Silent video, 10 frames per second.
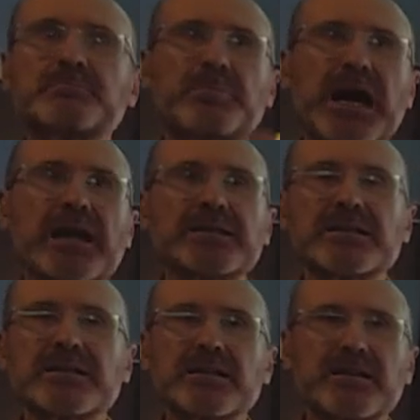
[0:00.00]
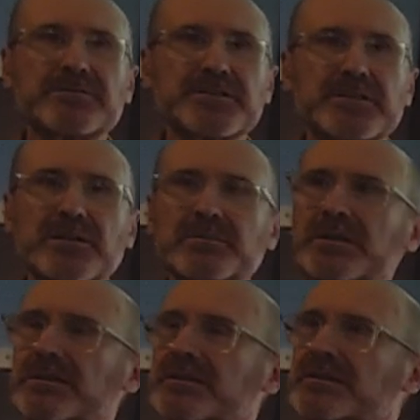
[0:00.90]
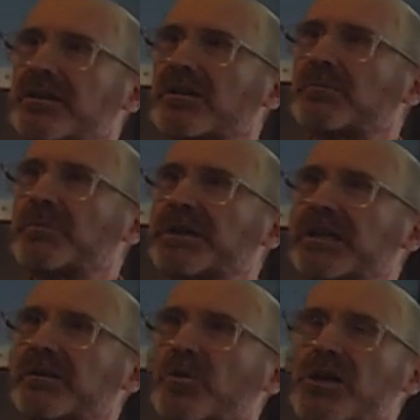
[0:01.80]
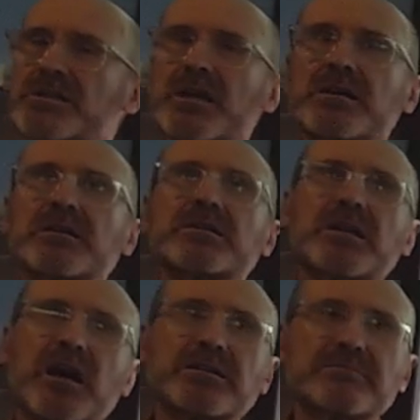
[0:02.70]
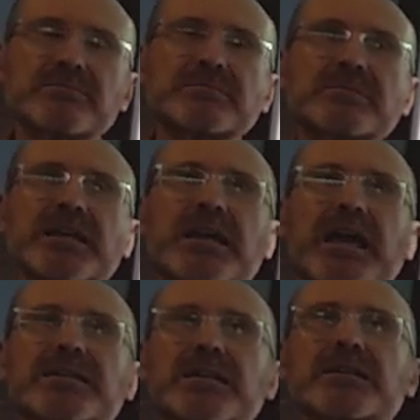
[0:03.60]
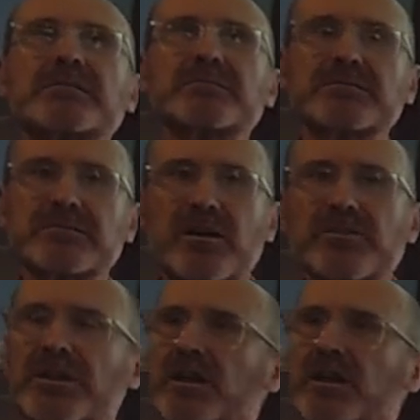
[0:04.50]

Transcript: part of uh, the automobile was not getting on the